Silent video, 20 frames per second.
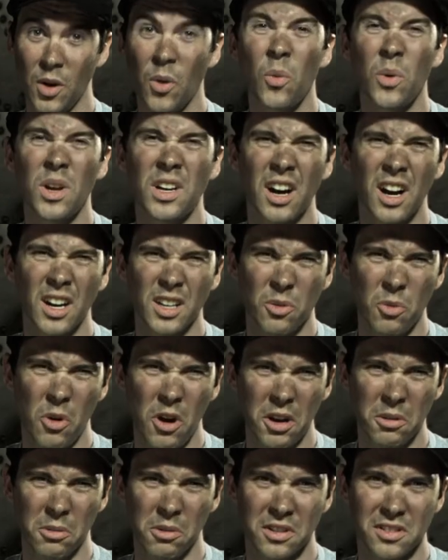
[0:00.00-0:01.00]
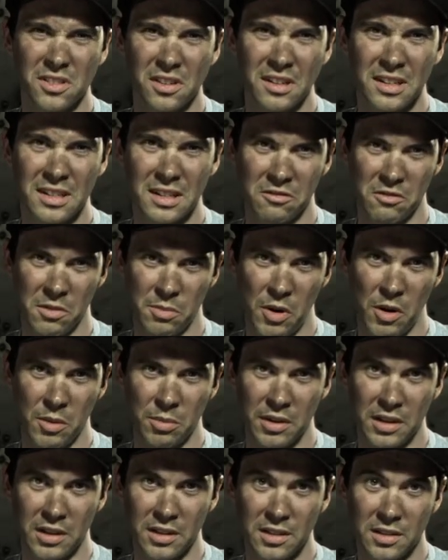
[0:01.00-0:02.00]
We call the waterworks our little
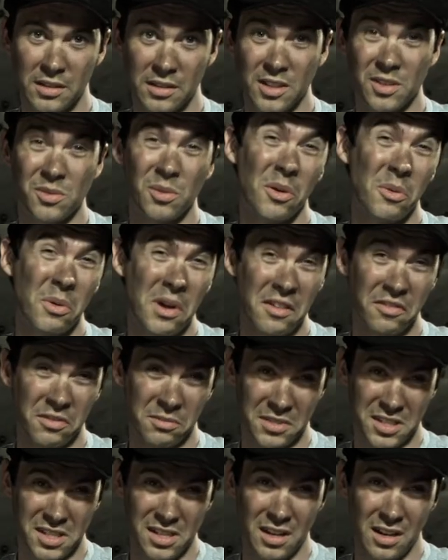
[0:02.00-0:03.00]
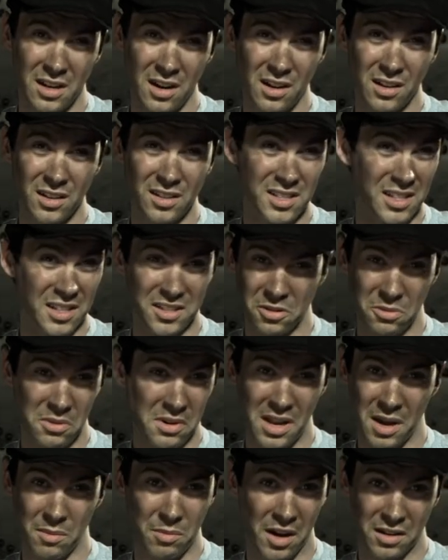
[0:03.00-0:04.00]
republic because we're away from the city hall, you see, so we're
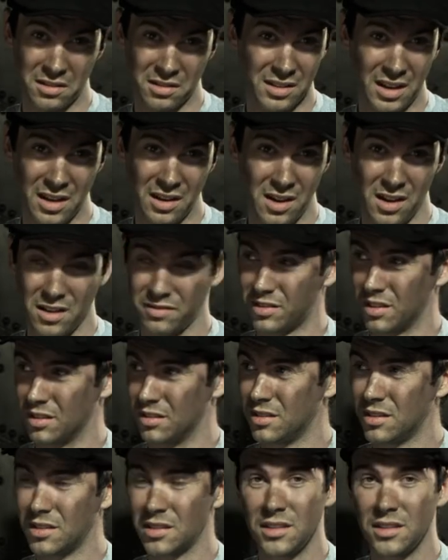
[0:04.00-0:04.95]
not bothered that often.